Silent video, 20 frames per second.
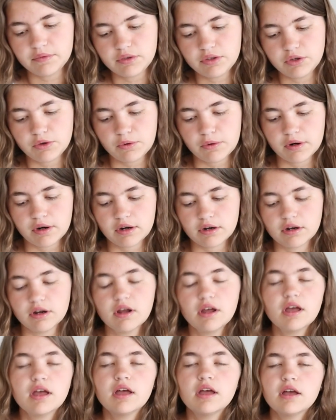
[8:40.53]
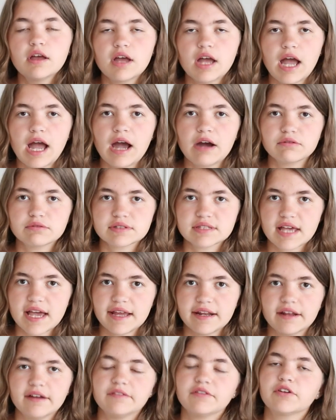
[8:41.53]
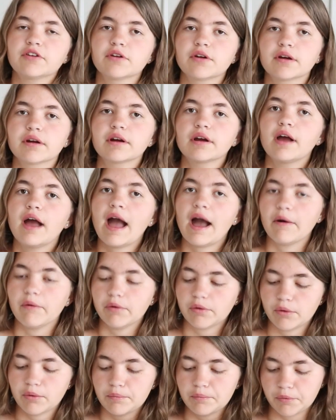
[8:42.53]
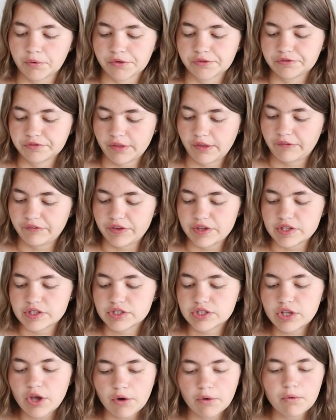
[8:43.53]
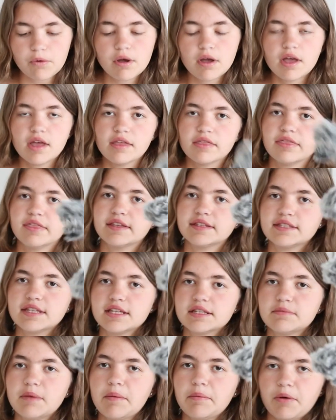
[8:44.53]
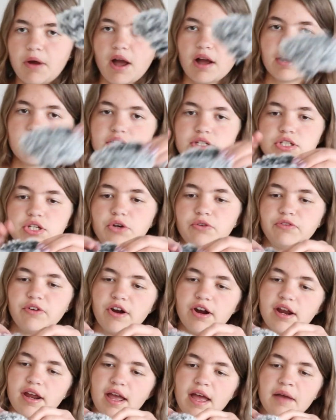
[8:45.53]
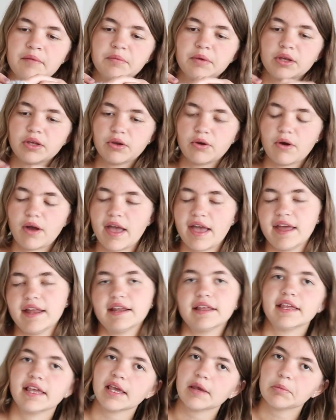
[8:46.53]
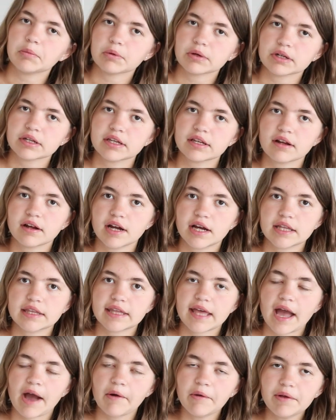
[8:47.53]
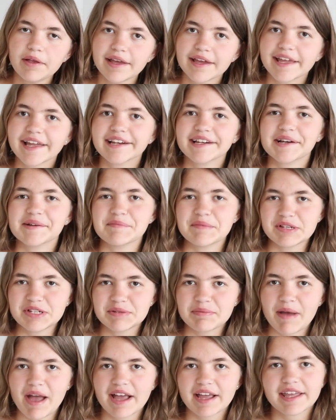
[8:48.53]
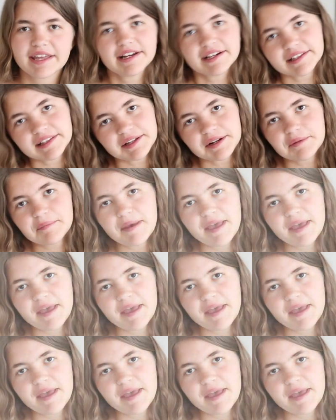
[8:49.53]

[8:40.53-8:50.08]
your outside of your owl more fluffy. So this is my progress so far. I'm going to go ahead and keep working on the owl, and I'll meet you back in a little